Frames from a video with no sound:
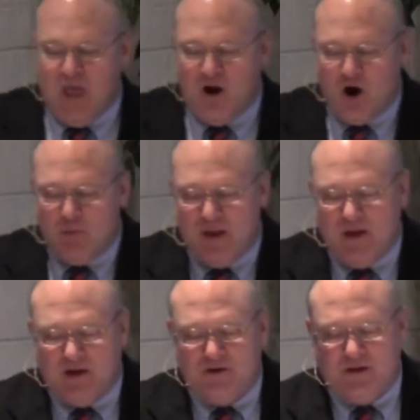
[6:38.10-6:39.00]
An
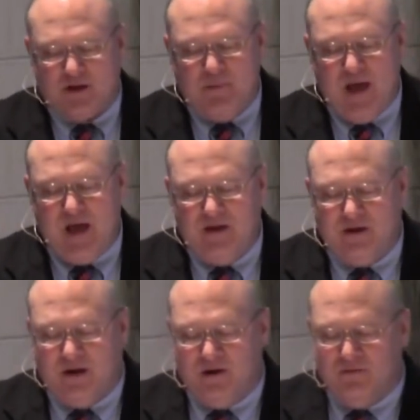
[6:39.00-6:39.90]
army under the
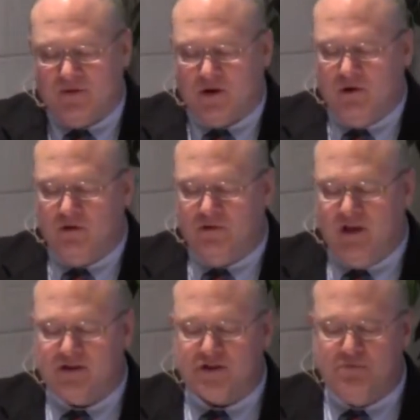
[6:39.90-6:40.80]
command of Colonel
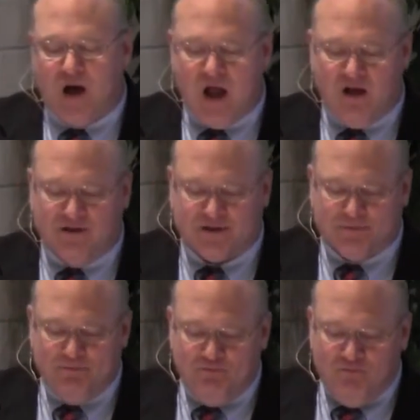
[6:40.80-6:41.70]
Nelson
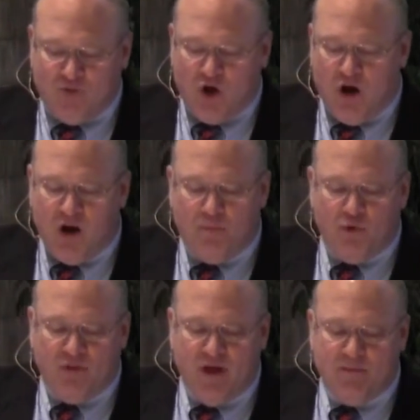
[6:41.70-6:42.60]
Miles caught
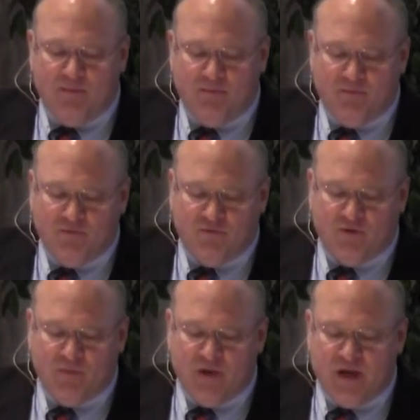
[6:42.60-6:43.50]
up with them
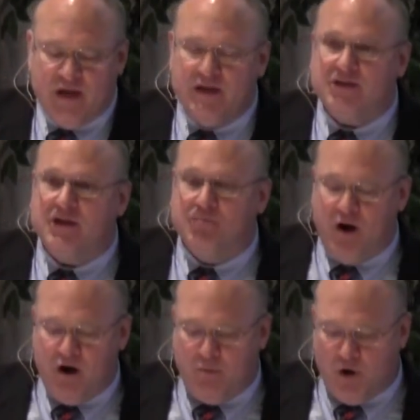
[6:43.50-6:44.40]
from the east at
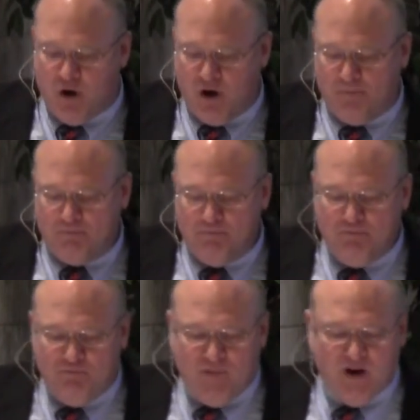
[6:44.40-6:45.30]
Bear Paw,
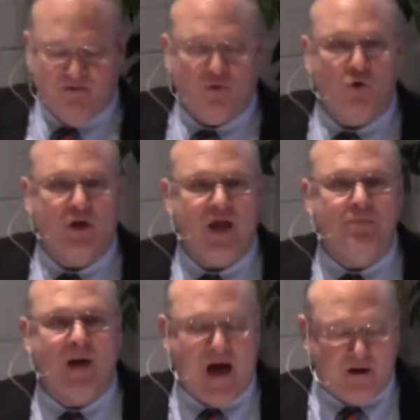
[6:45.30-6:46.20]
and a four
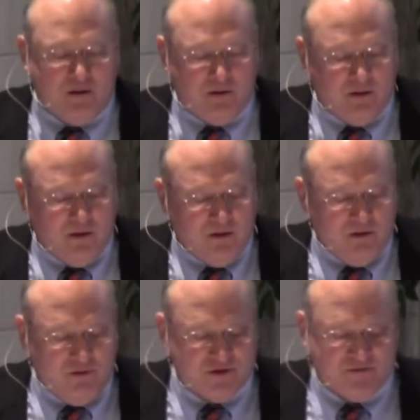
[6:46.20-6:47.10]
day battle
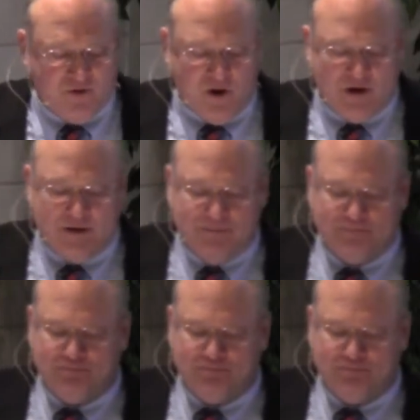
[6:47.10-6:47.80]
was fought.